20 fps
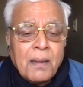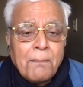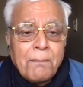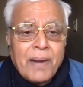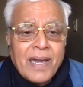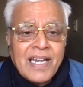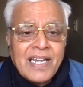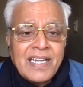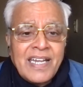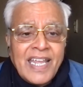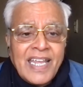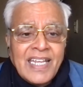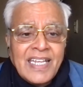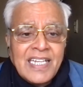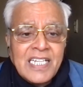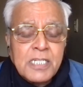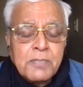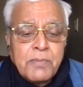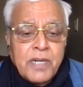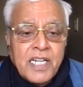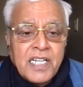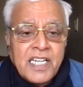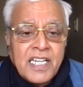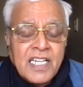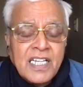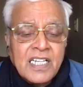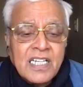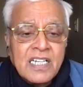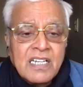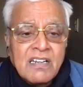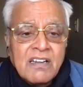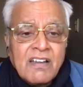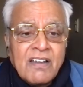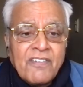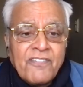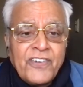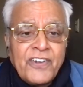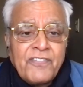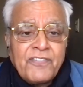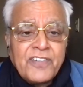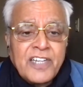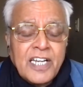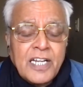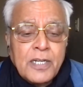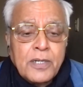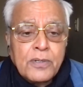per day he is meeting 50